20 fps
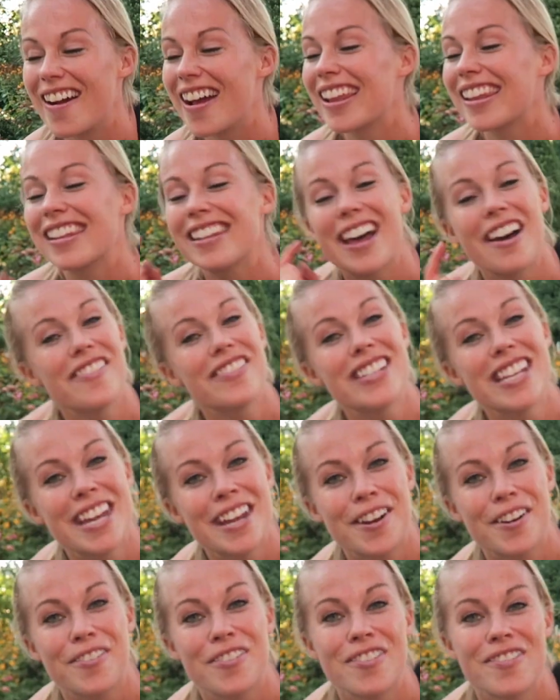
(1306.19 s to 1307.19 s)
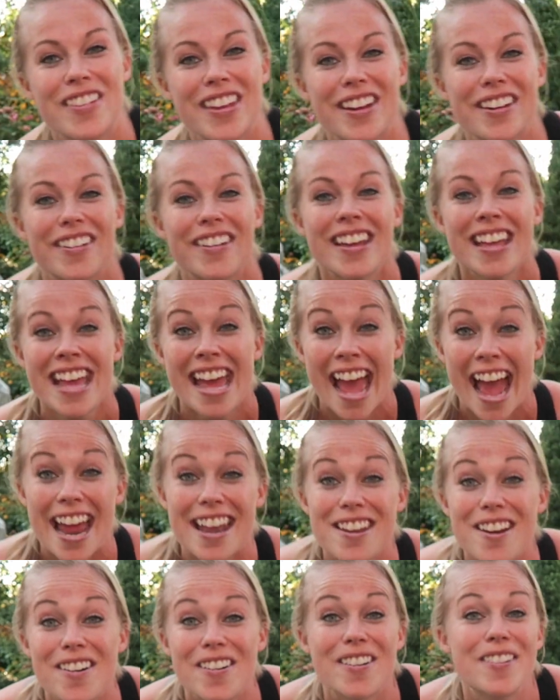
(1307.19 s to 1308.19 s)
I'd love to hear from you
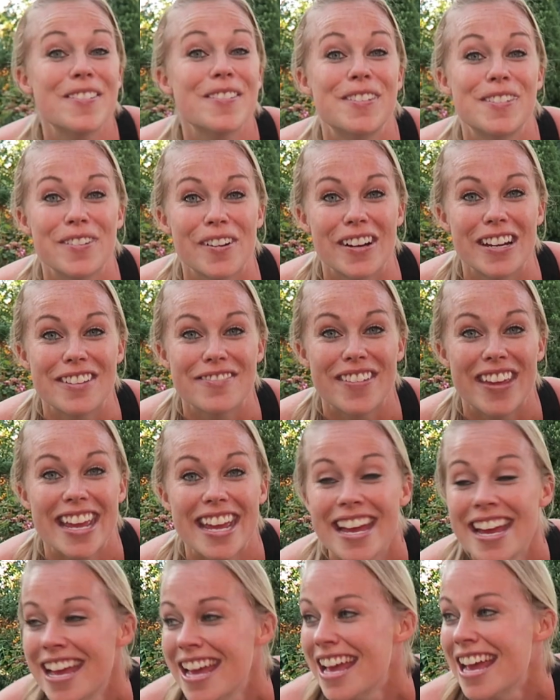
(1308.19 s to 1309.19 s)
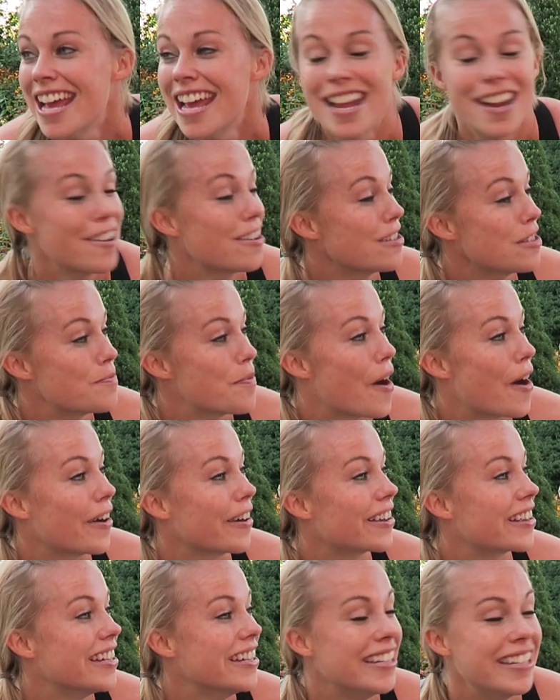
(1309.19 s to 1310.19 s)
and know who's joining me here at the
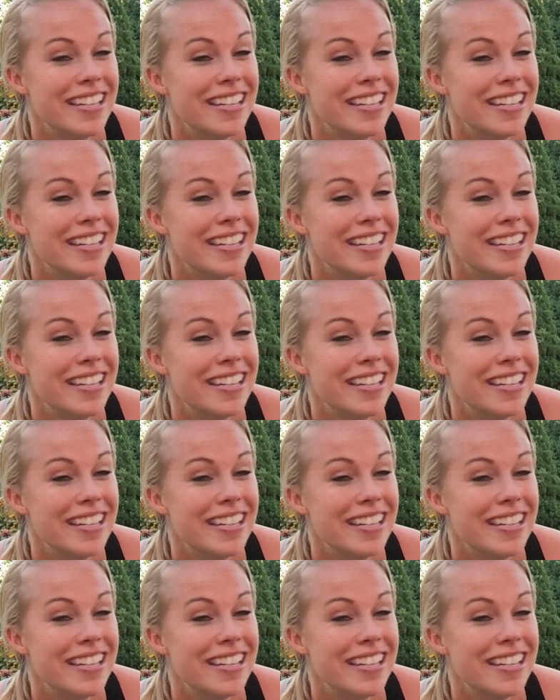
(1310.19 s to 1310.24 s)
park,